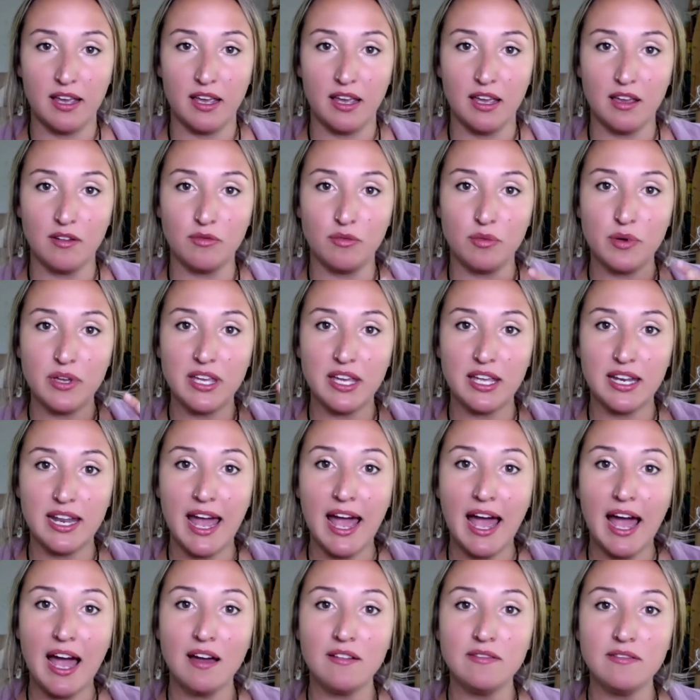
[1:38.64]
If we can
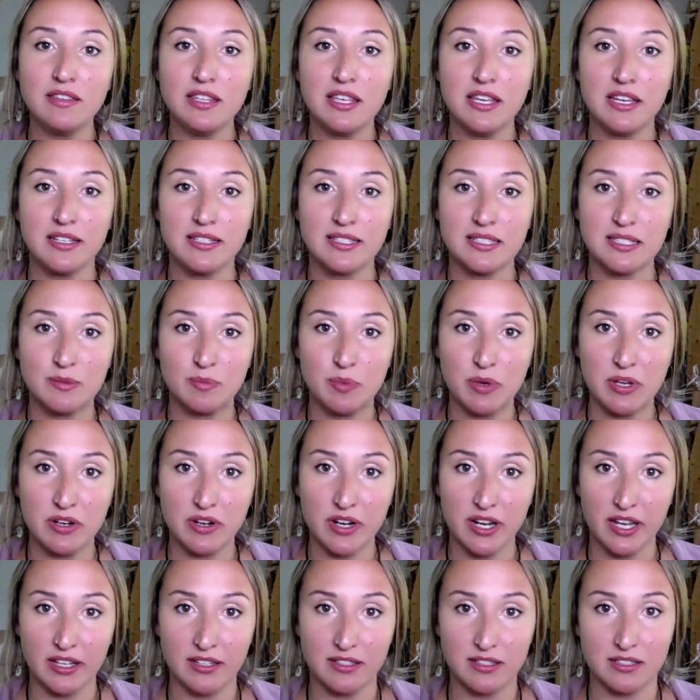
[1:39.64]
have the
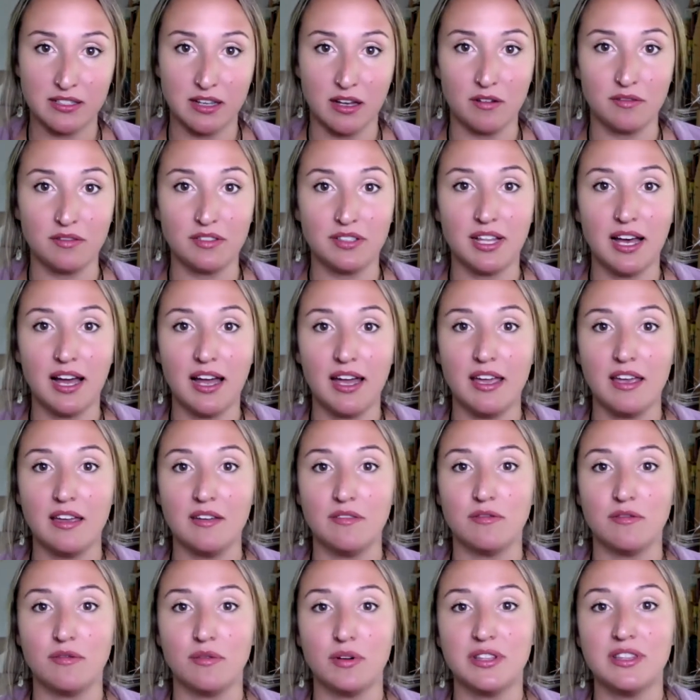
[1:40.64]
experience of
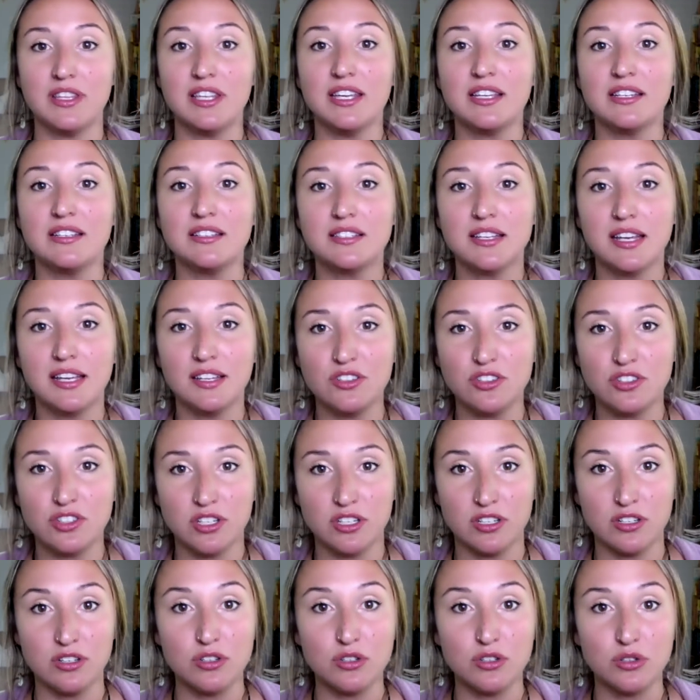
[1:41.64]
life with the
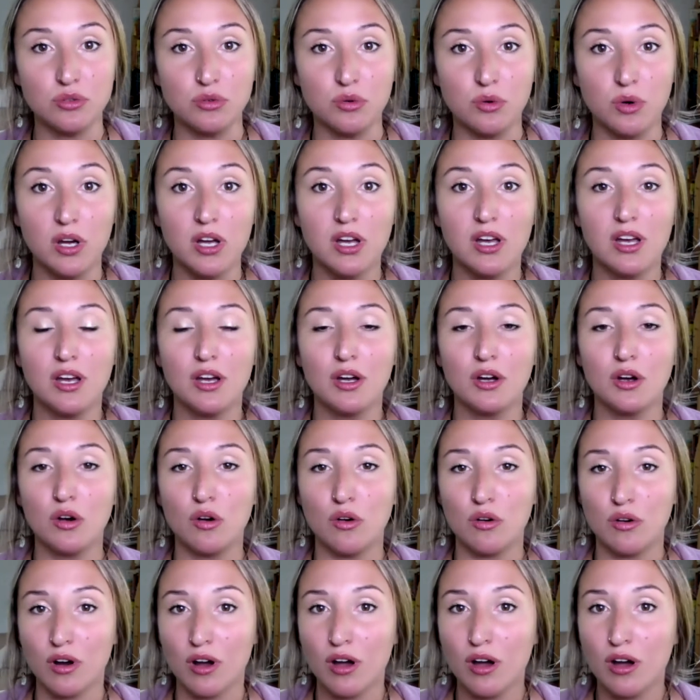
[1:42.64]
intention to
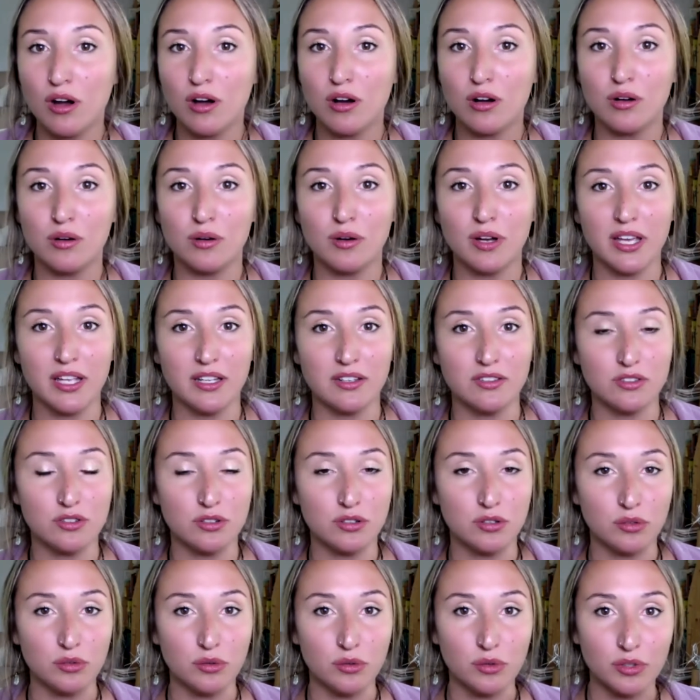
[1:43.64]
grow and
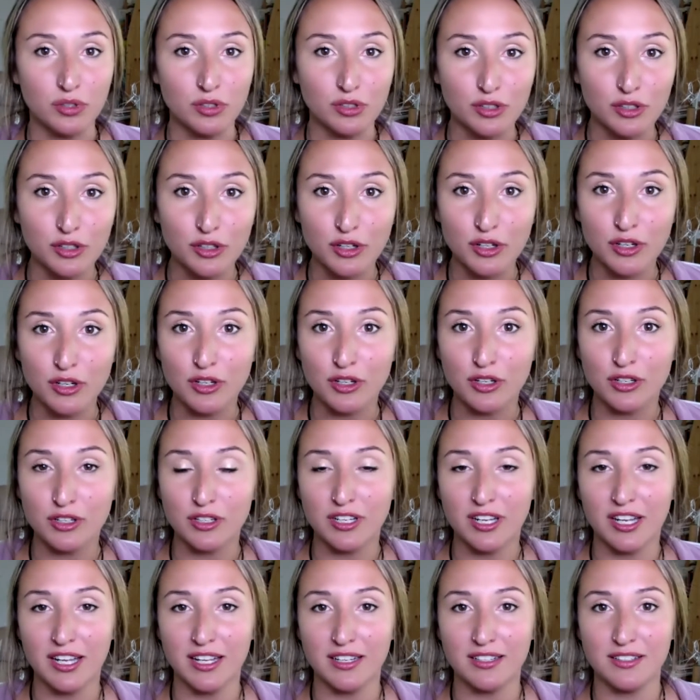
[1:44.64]
to
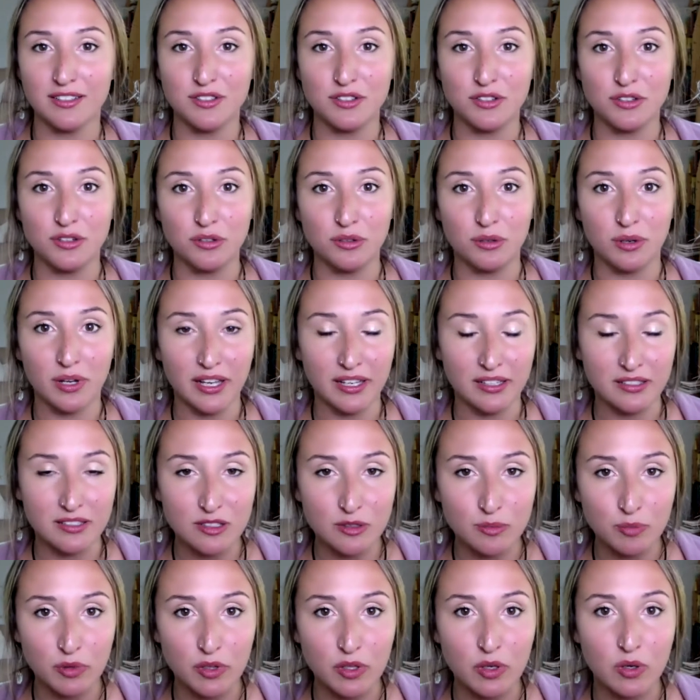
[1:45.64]
learn and to
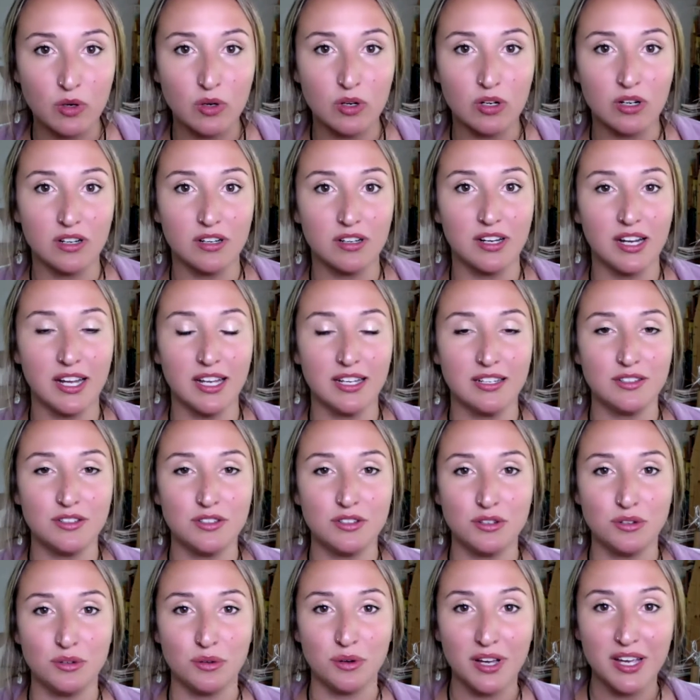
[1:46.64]
explore and
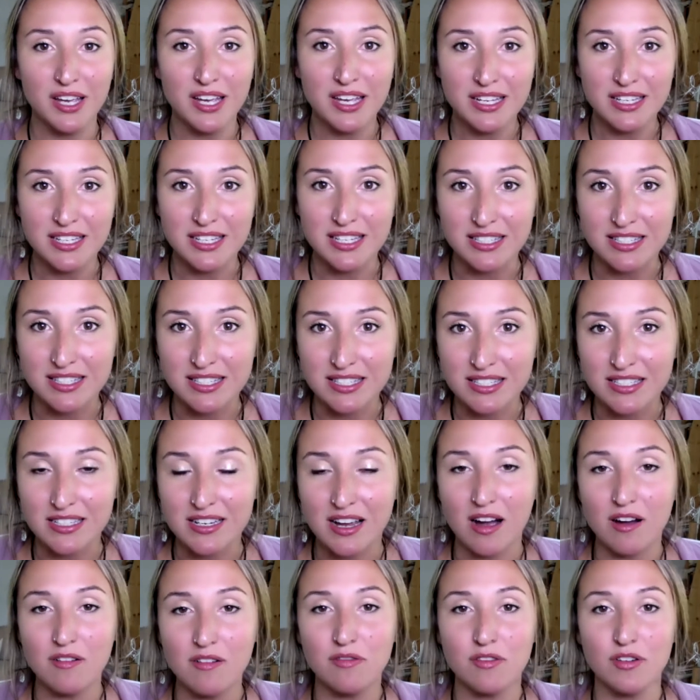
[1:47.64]
to
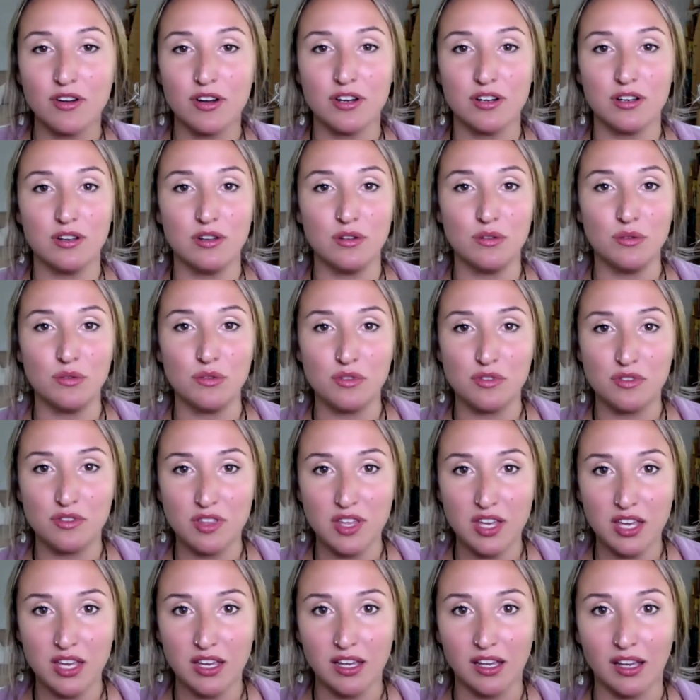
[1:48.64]
discover new
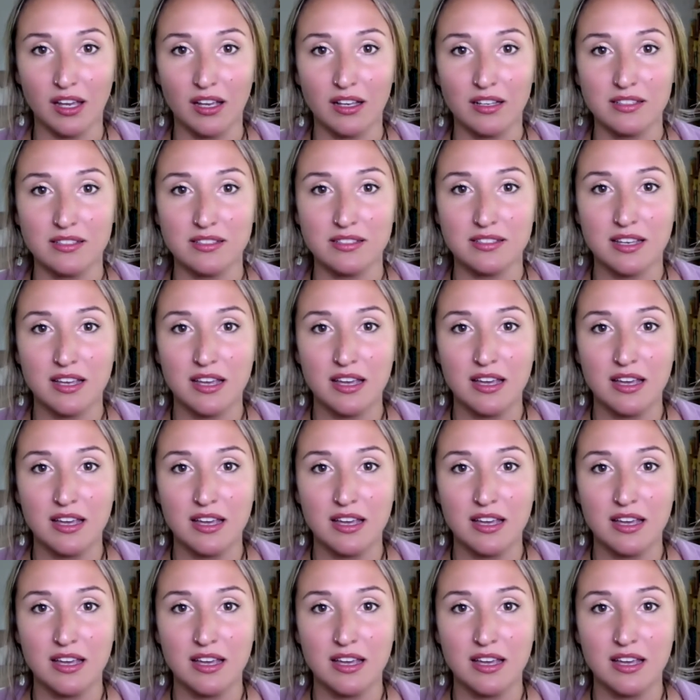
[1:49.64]
things,